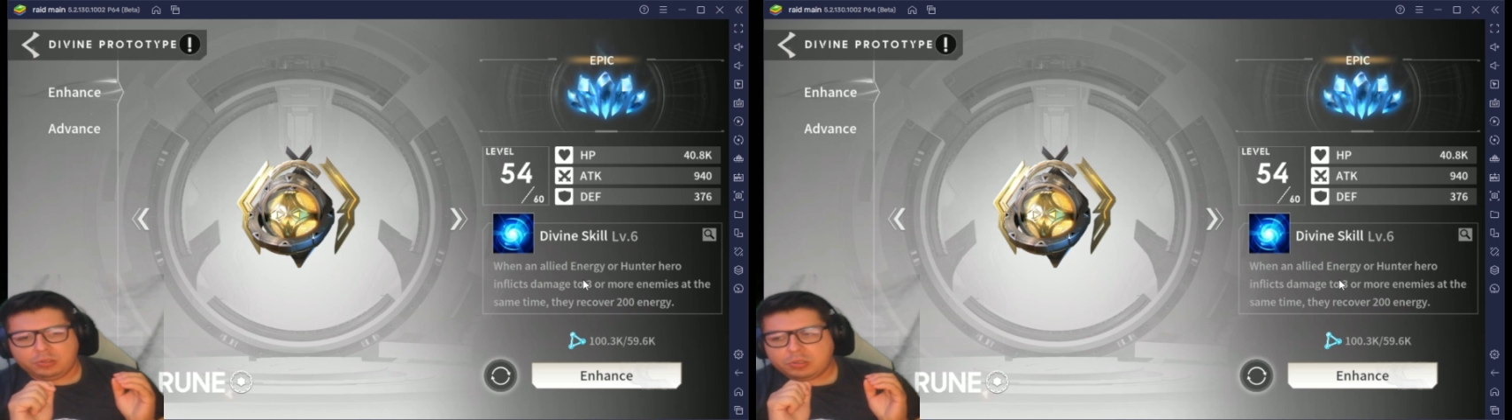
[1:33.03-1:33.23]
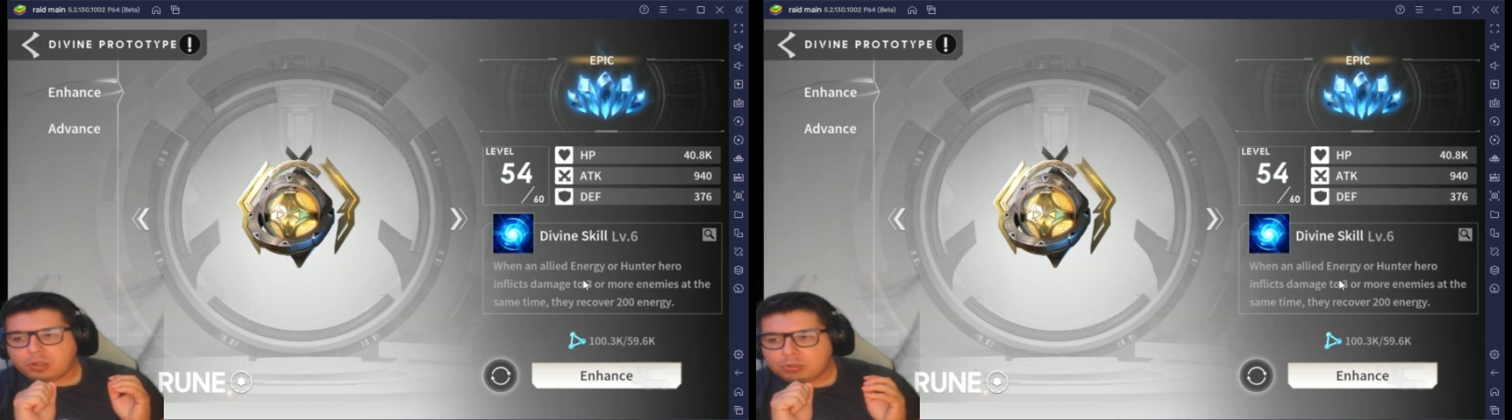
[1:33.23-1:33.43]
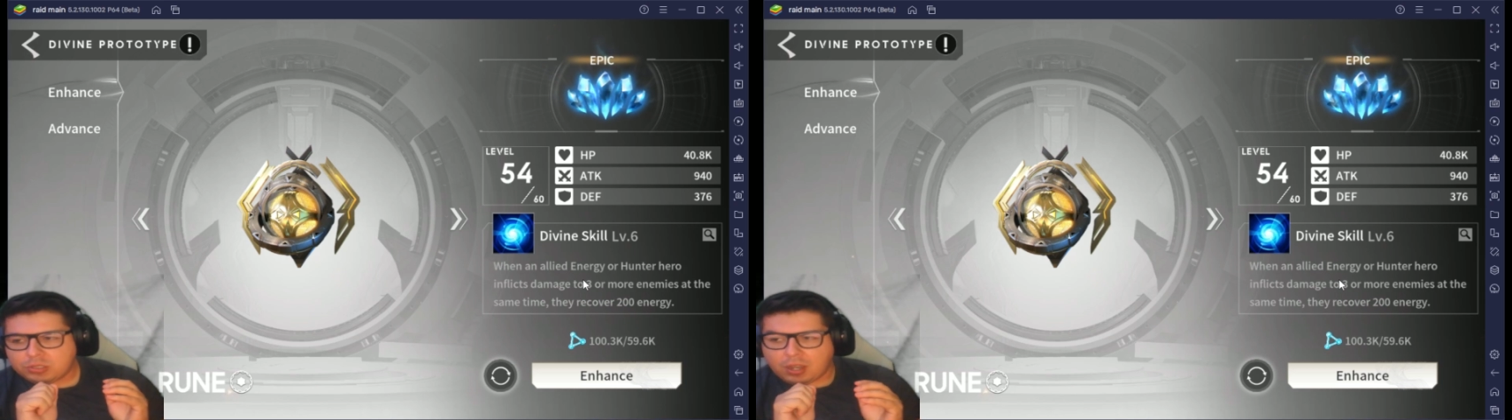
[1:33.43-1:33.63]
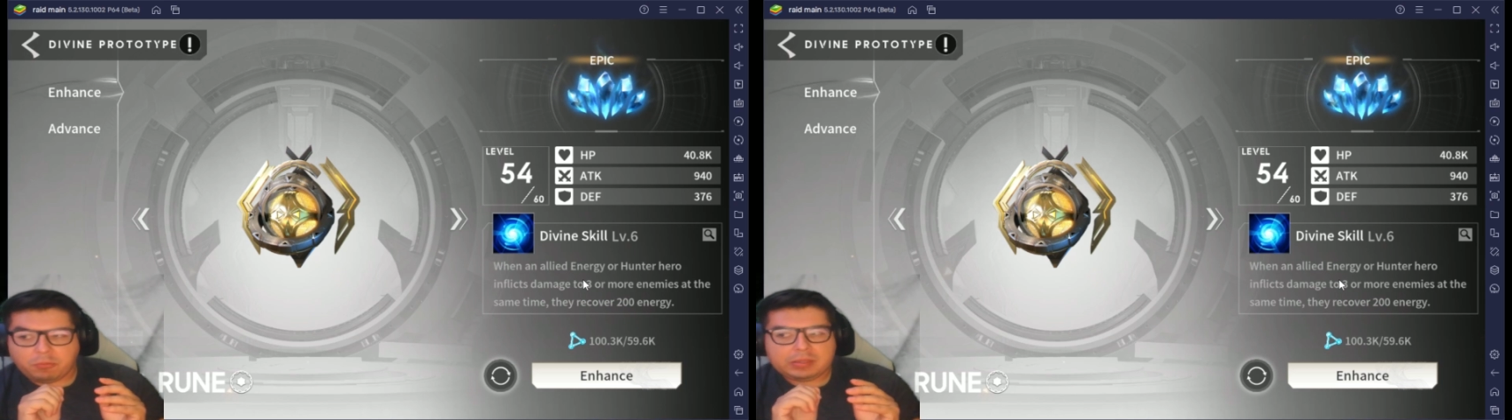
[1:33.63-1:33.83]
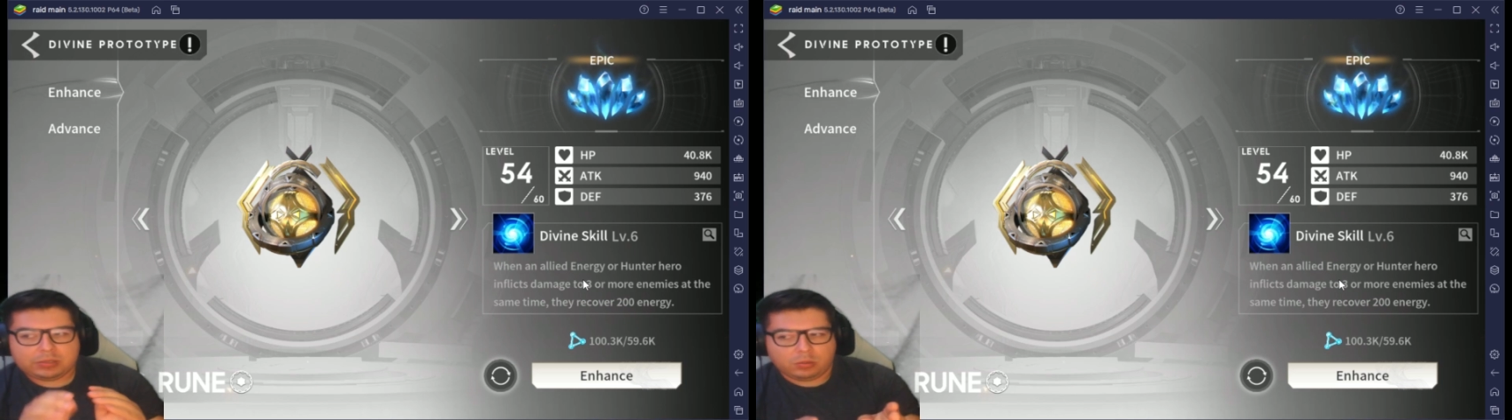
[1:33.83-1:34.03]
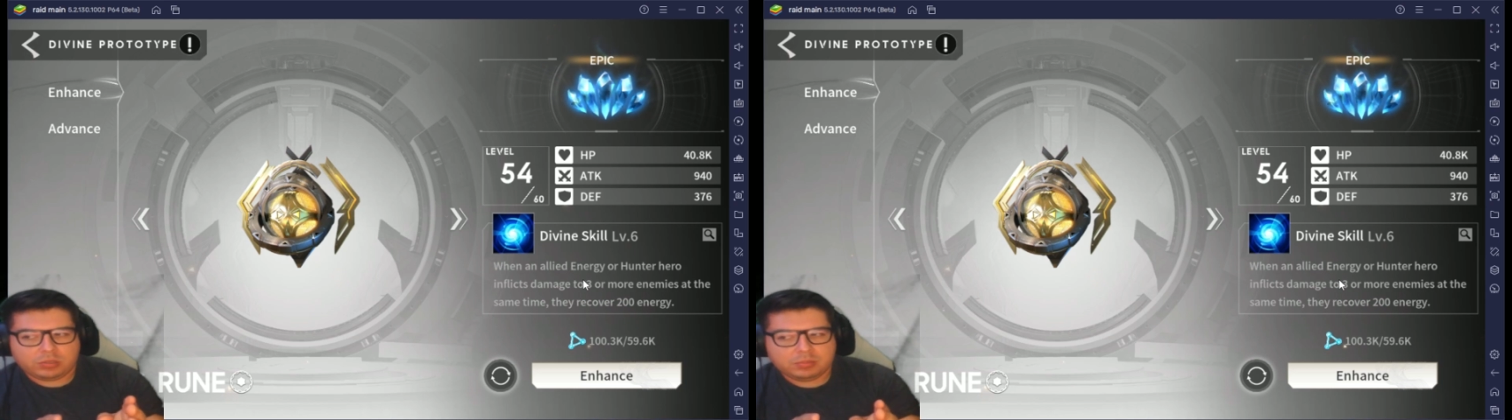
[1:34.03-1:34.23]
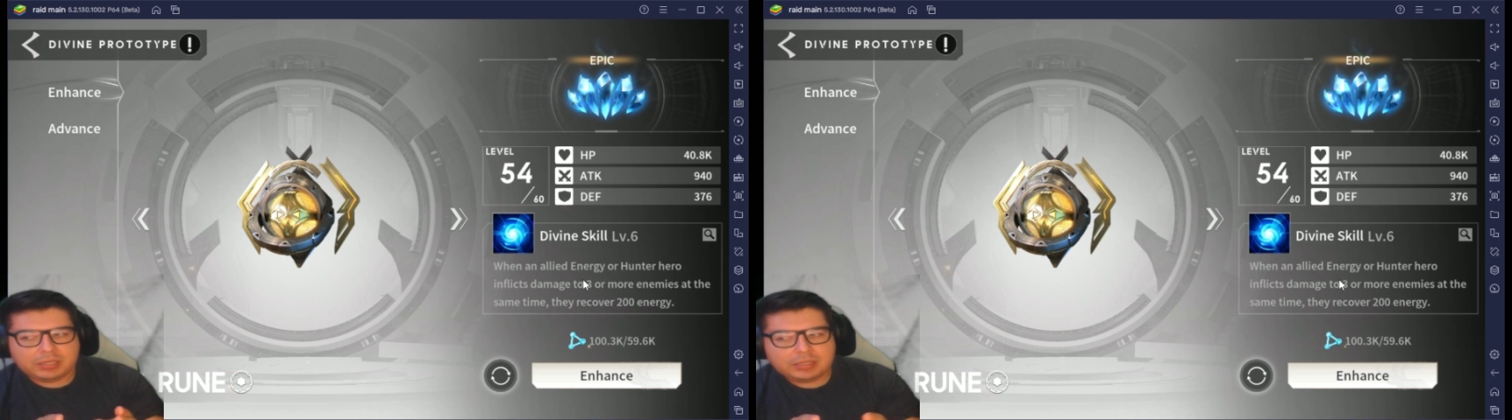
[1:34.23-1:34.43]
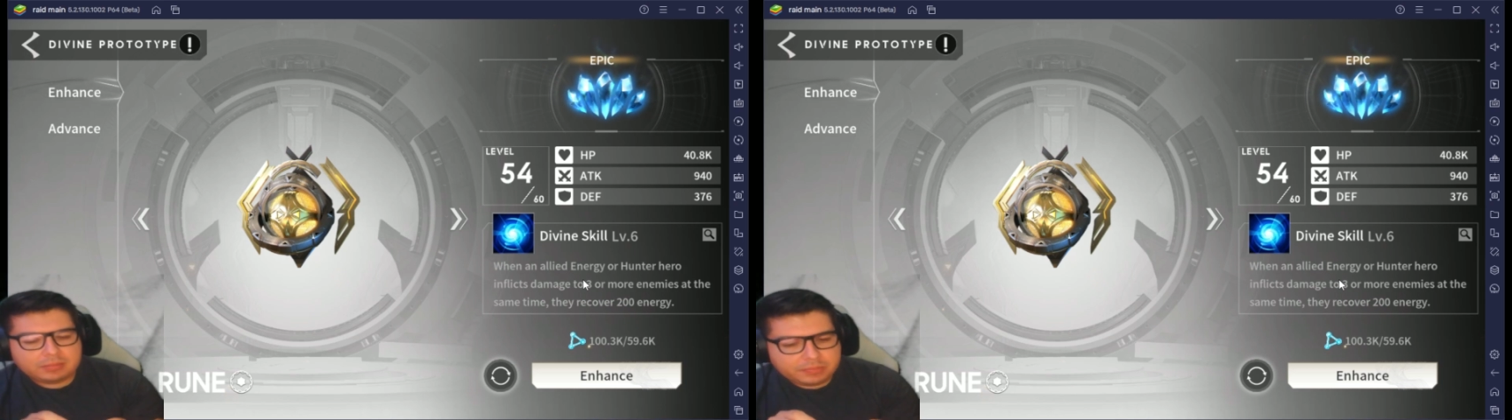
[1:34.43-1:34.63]
Luke goes off with his
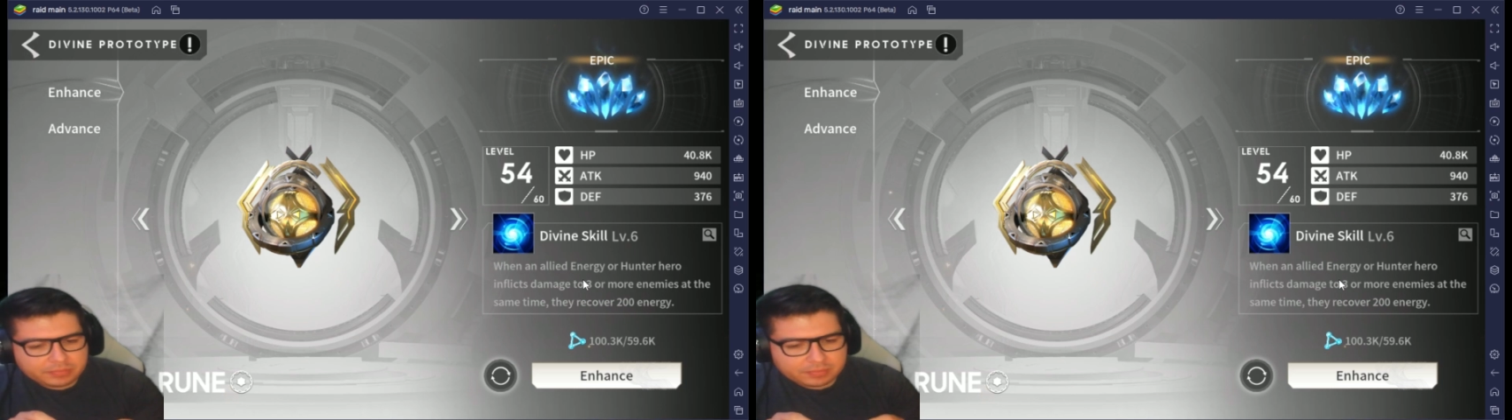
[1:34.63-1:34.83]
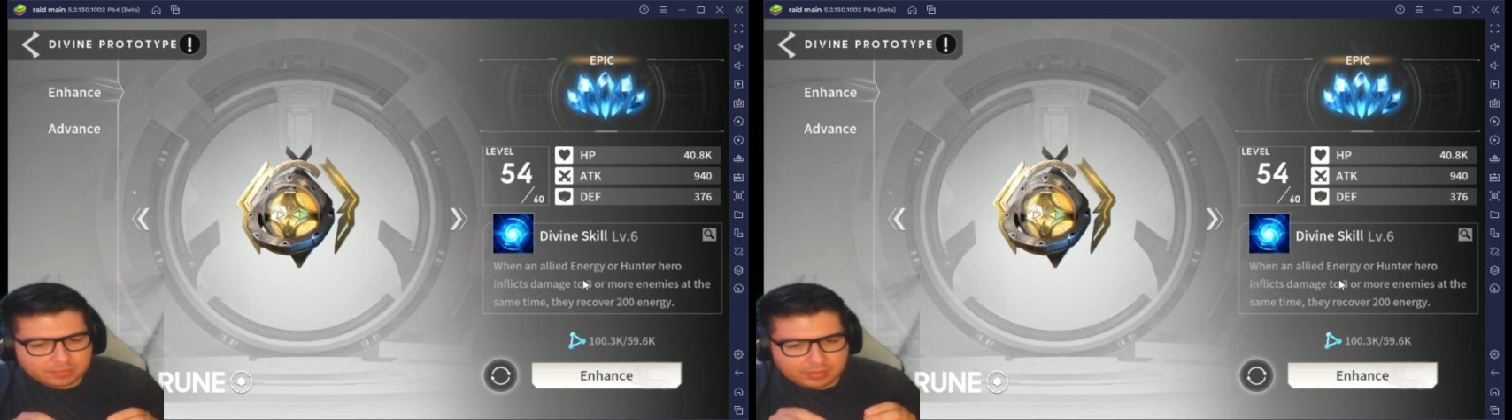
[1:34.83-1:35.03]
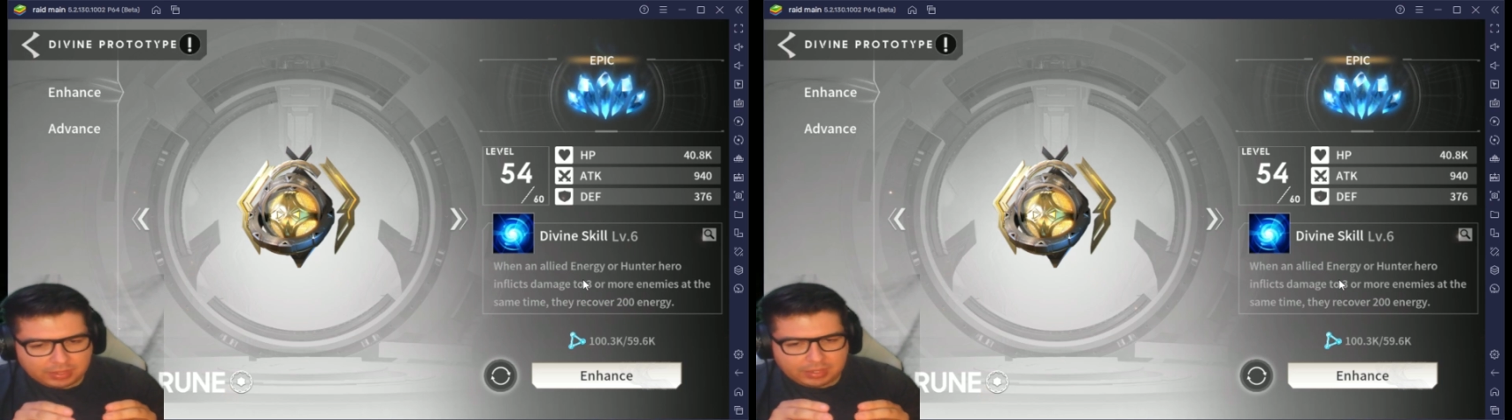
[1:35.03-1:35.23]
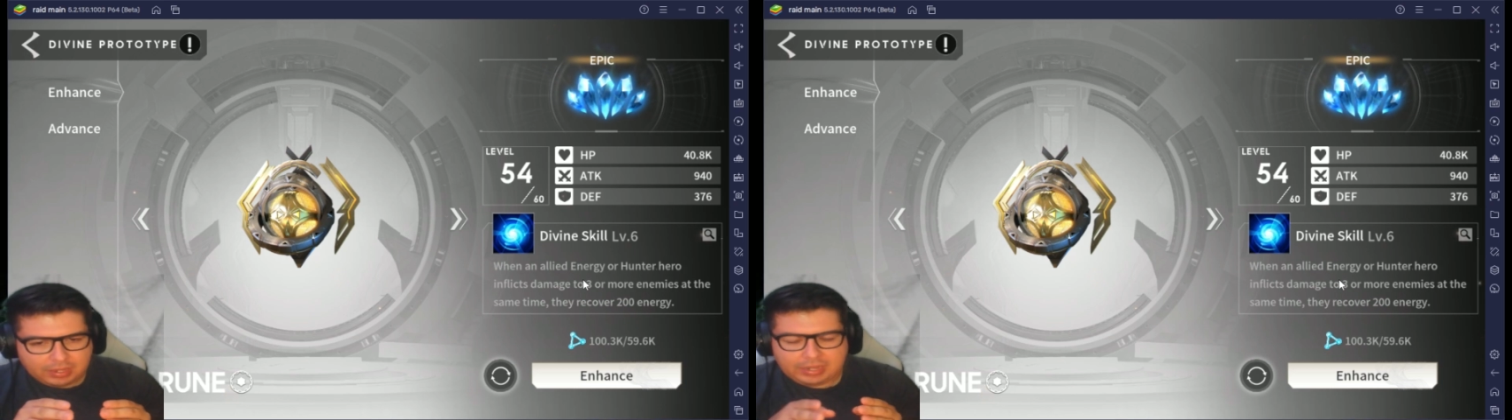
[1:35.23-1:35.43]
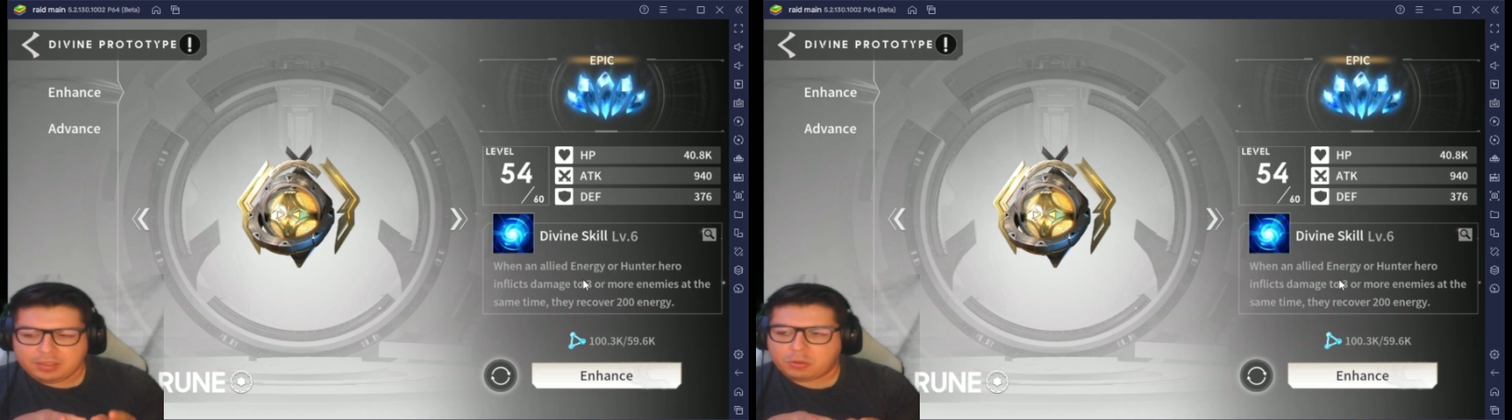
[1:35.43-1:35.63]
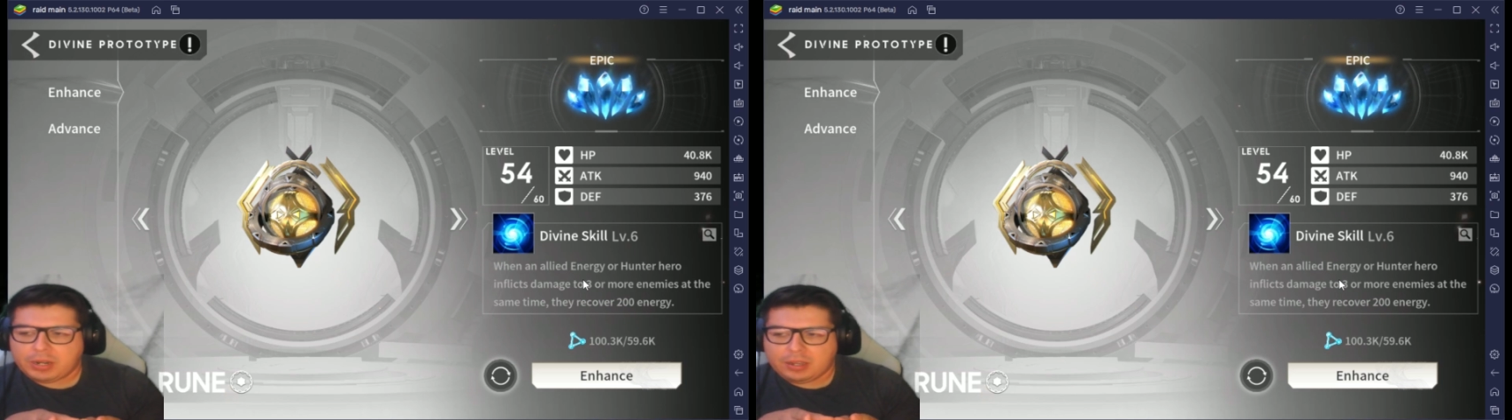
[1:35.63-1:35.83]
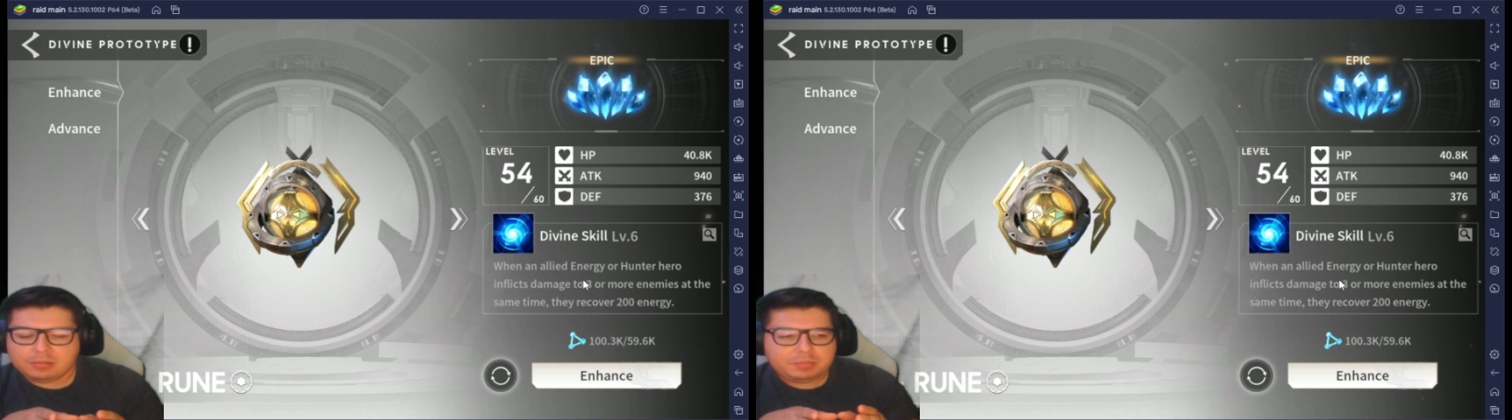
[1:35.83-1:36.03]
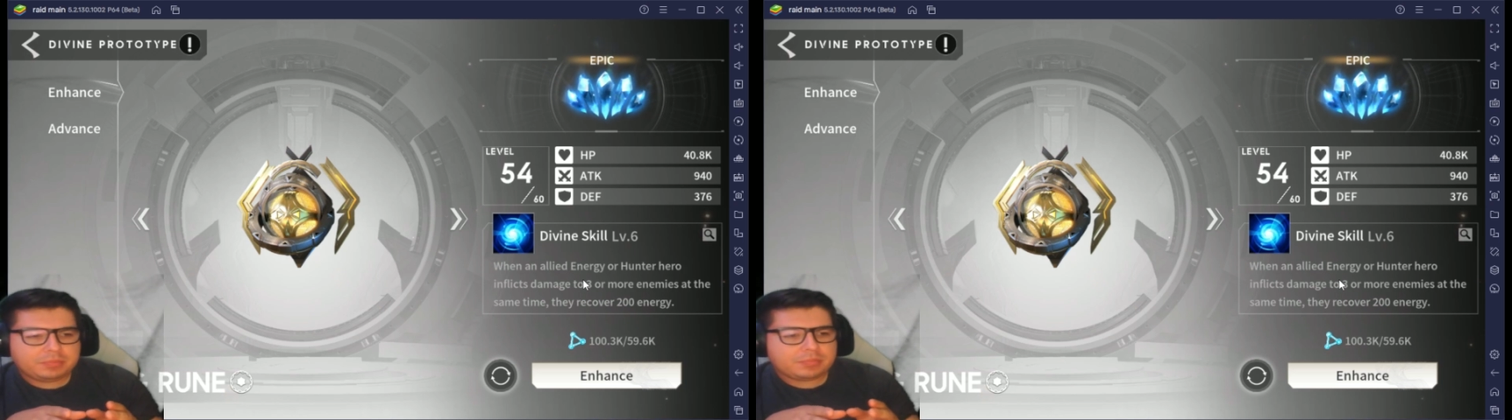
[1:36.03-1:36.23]
ultimate in the crowd,